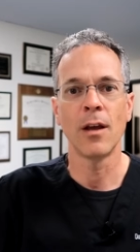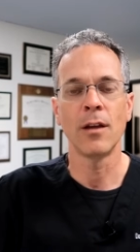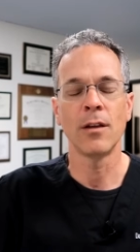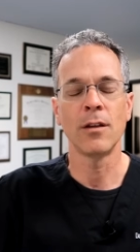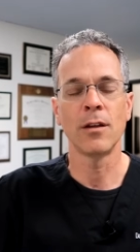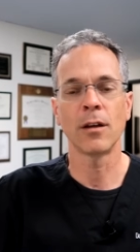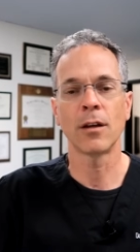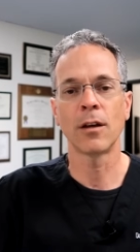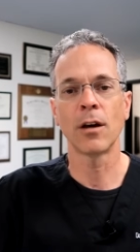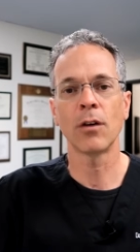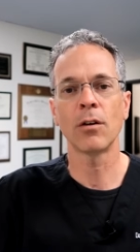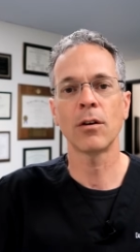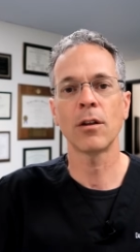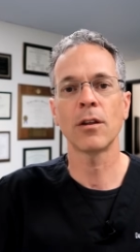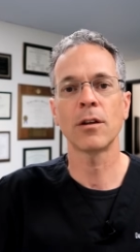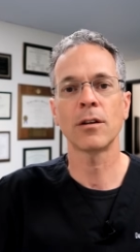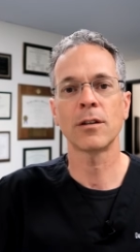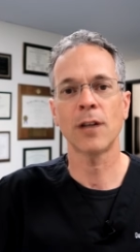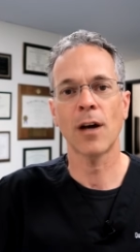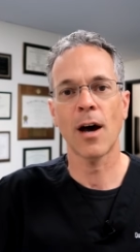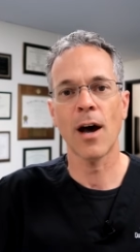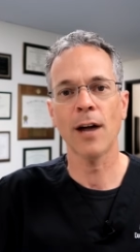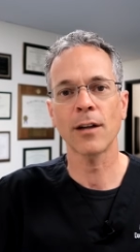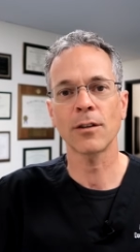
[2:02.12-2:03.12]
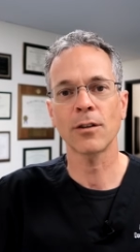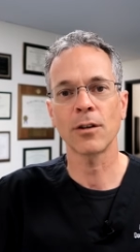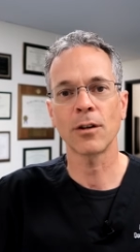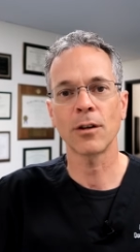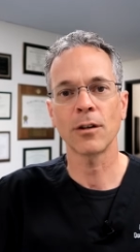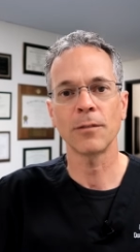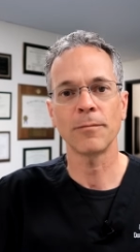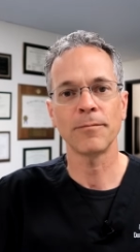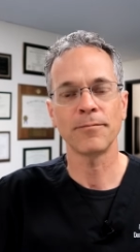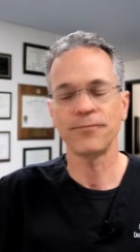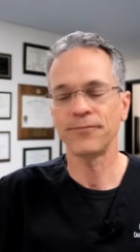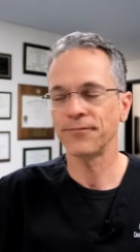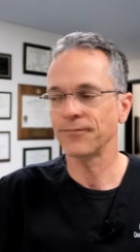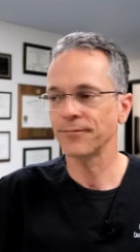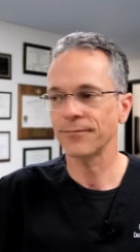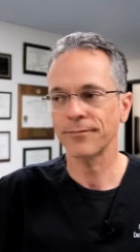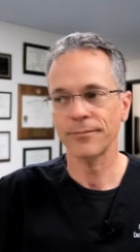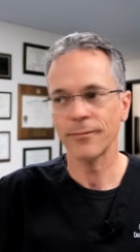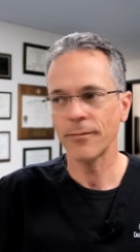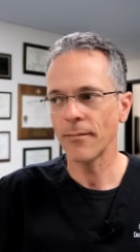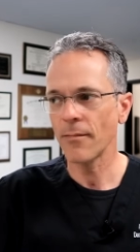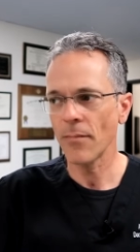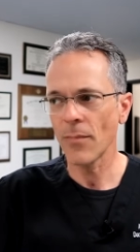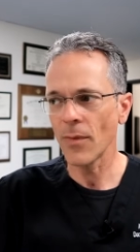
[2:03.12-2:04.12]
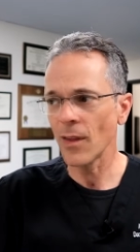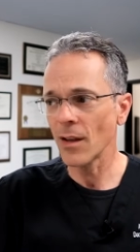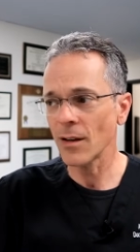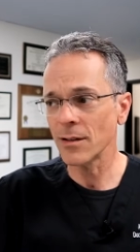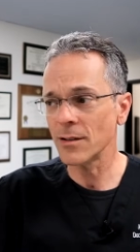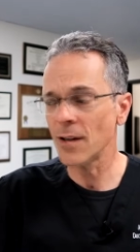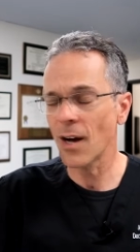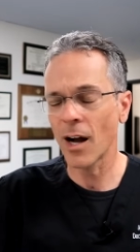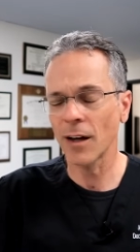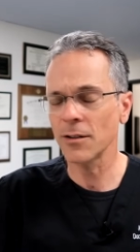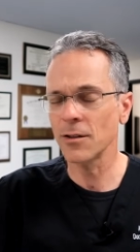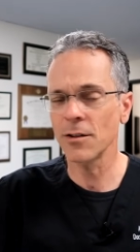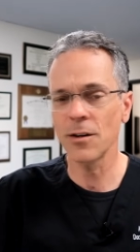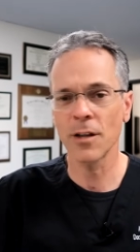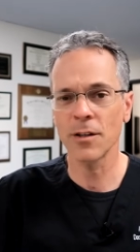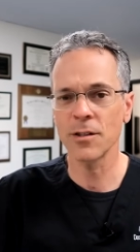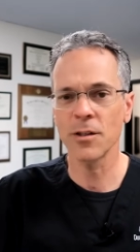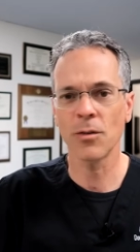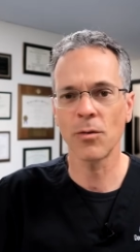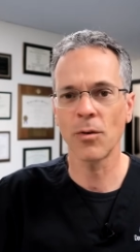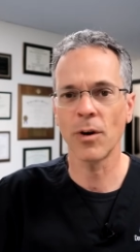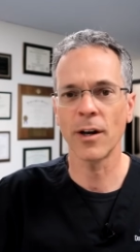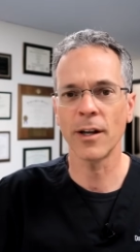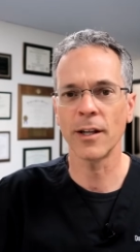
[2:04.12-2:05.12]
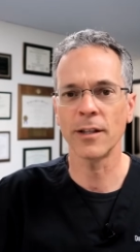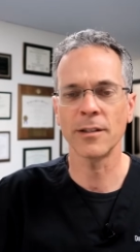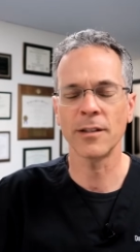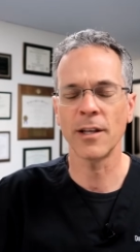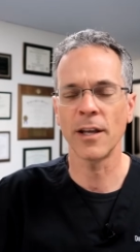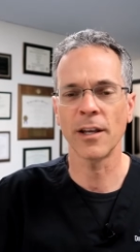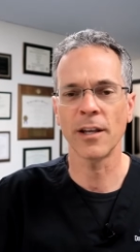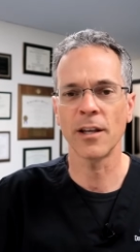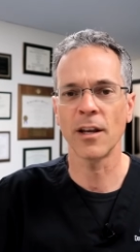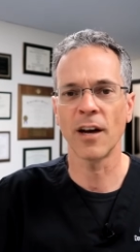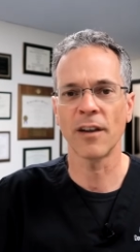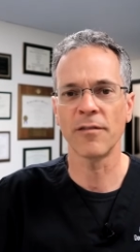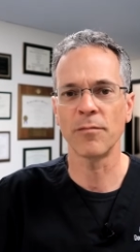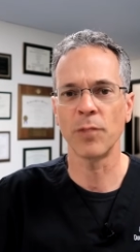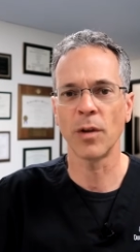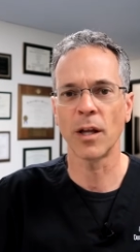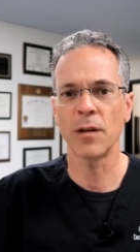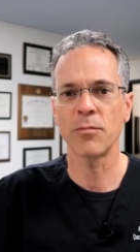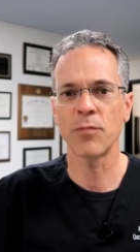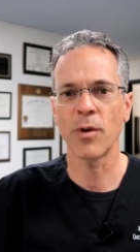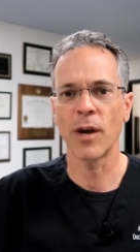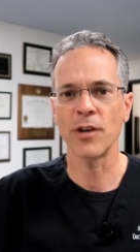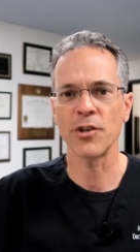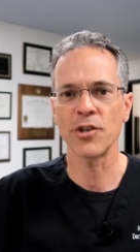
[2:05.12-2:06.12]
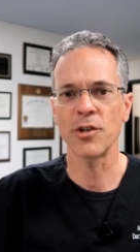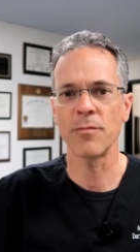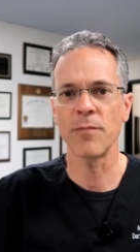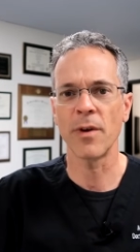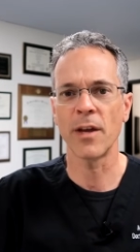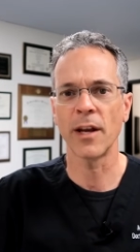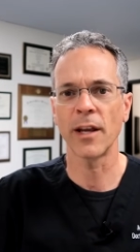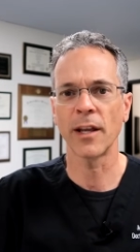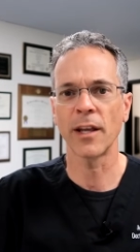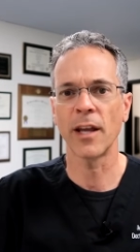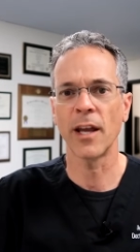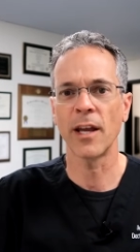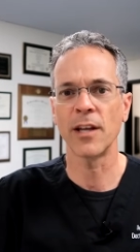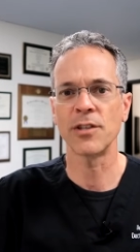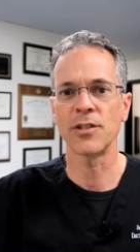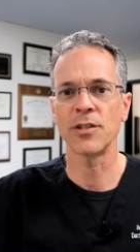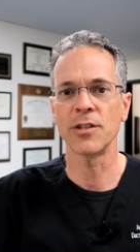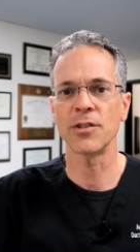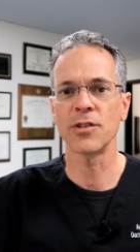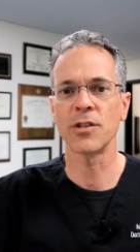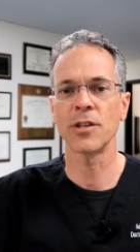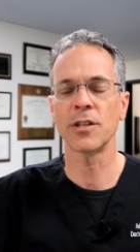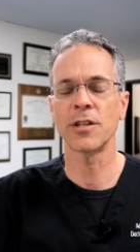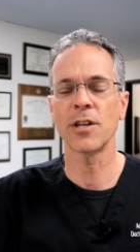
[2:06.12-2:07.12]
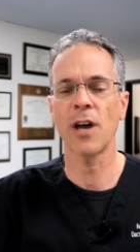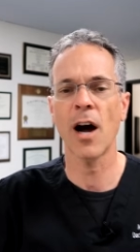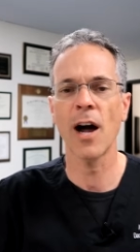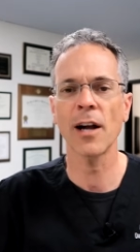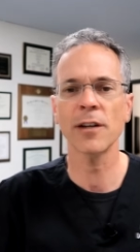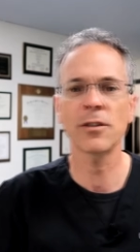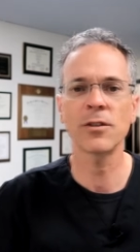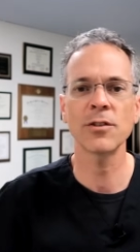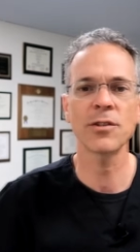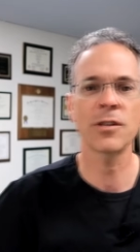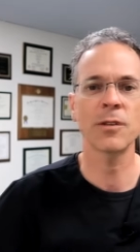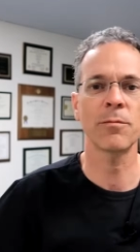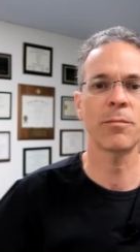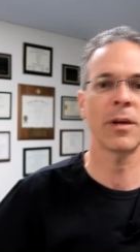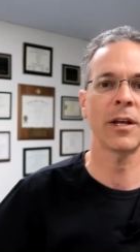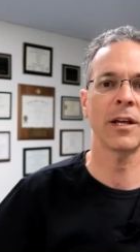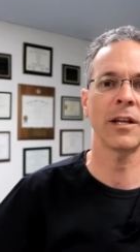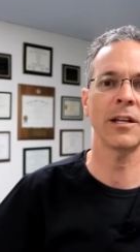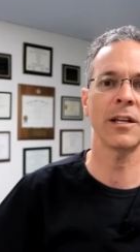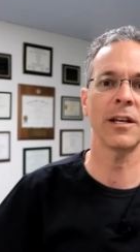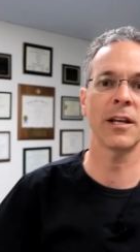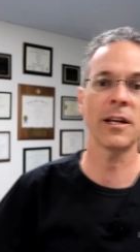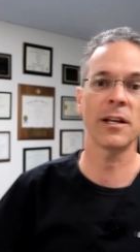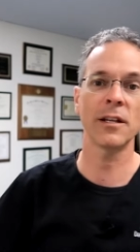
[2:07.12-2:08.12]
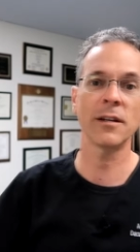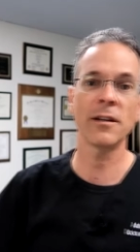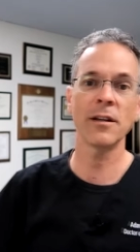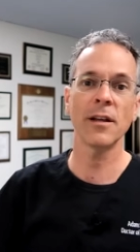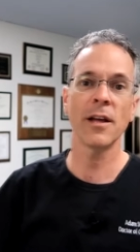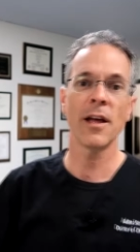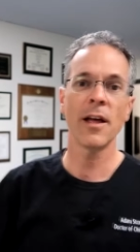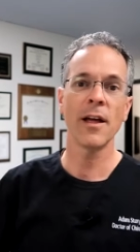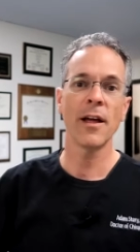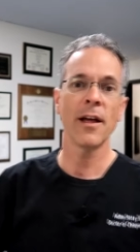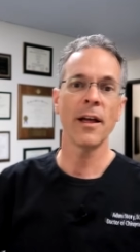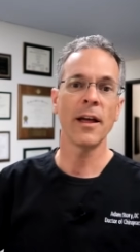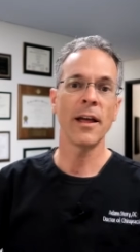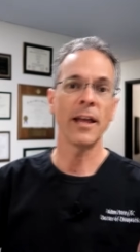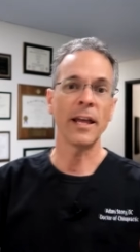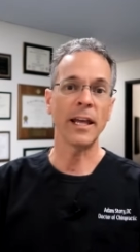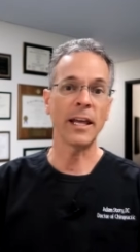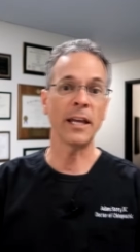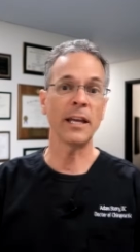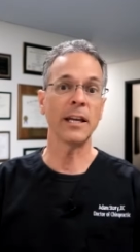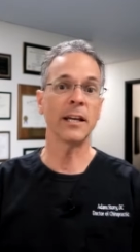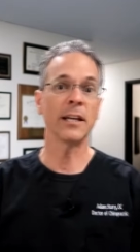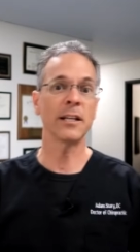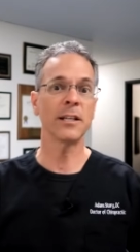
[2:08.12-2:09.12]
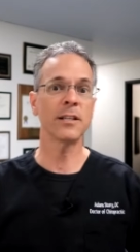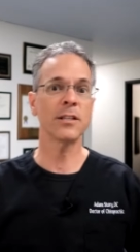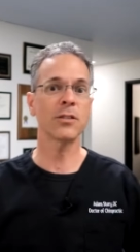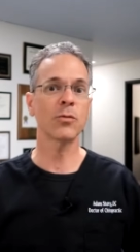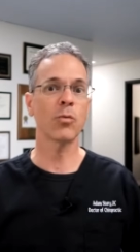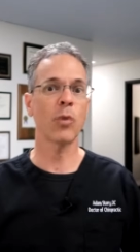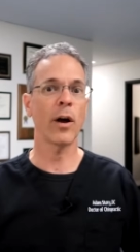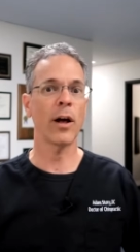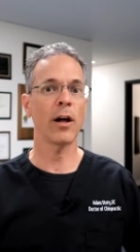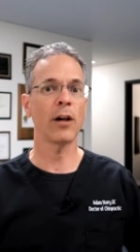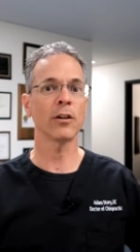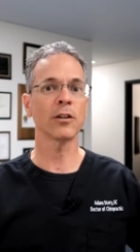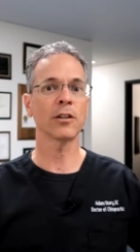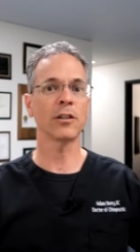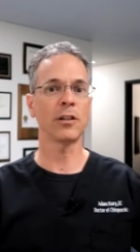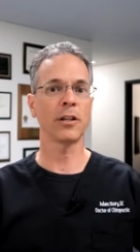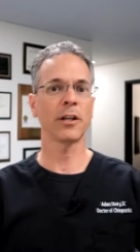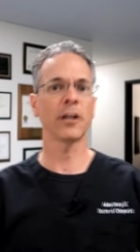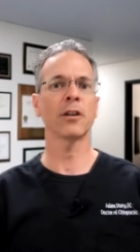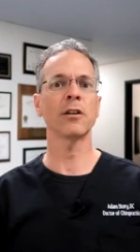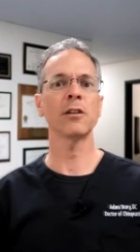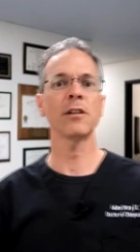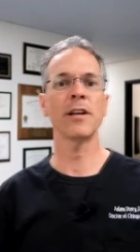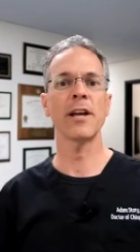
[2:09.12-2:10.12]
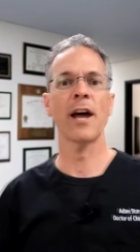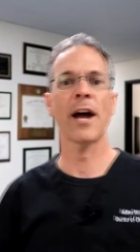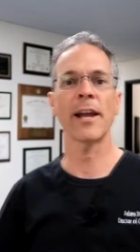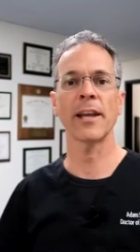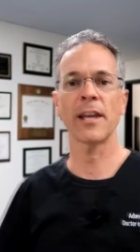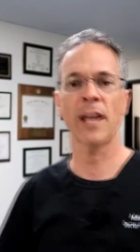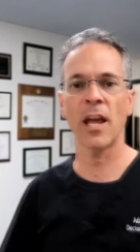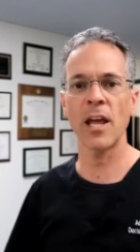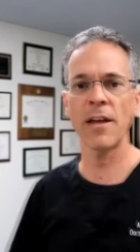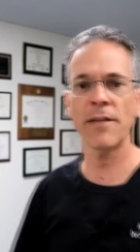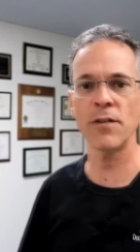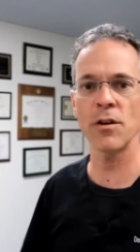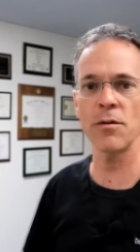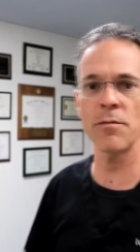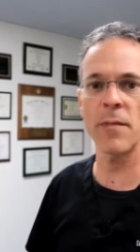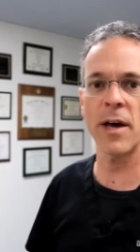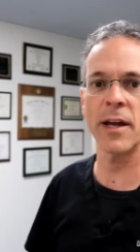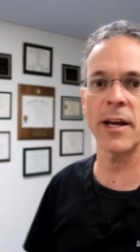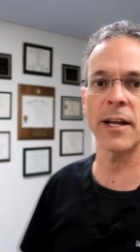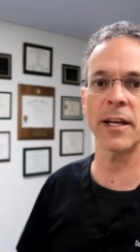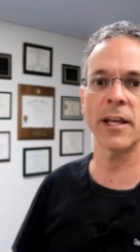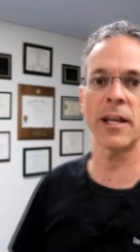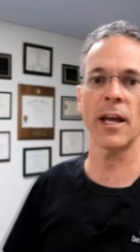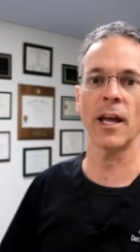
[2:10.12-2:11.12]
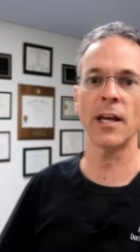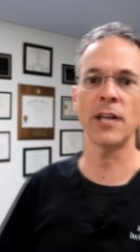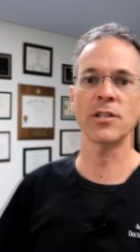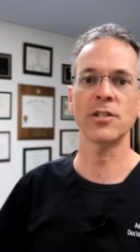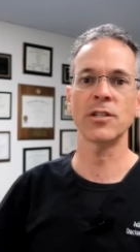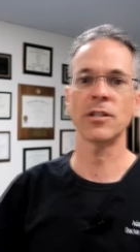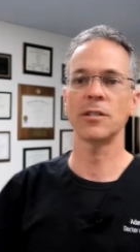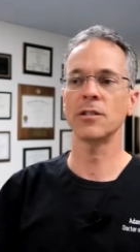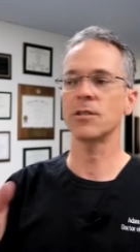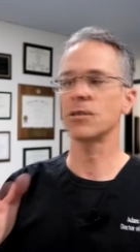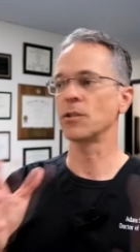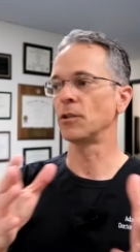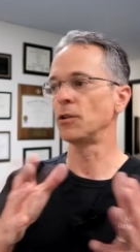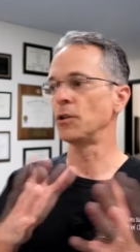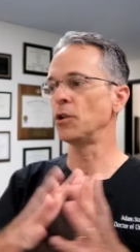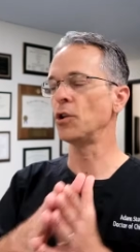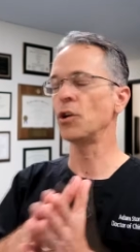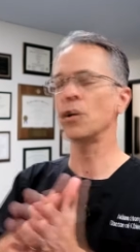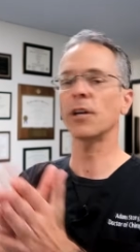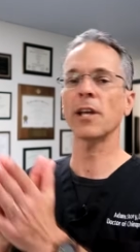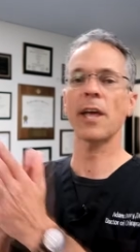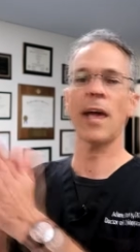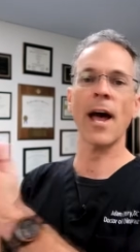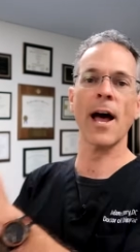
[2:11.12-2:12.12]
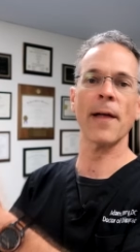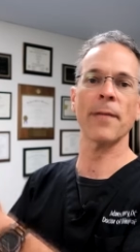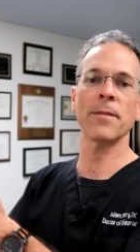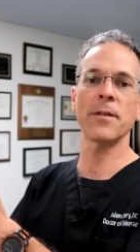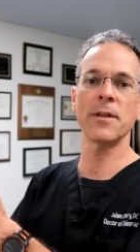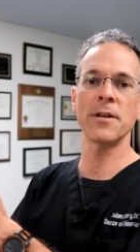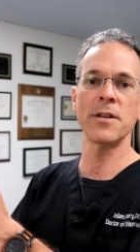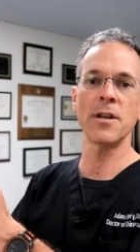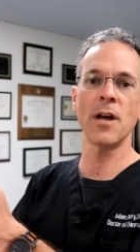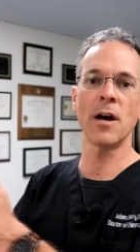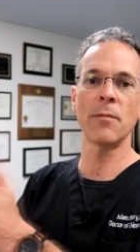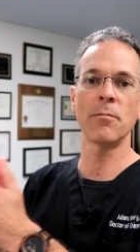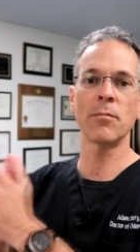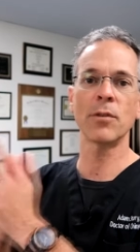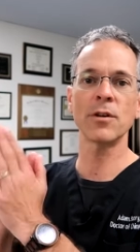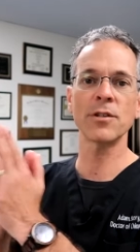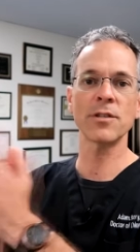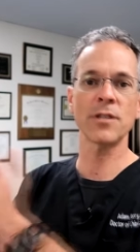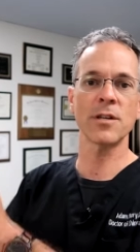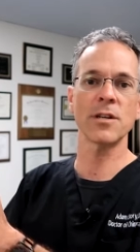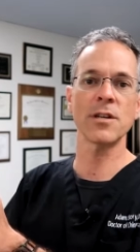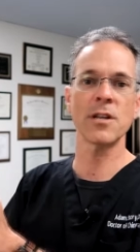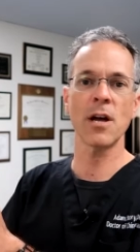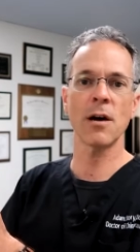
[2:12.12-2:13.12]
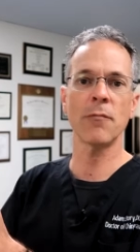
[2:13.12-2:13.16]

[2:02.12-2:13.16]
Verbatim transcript: You go to the doctor doesn't want to take you off blood pressure medications. The doctor's opinion is, well, clearly I gave you medications, look at the numbers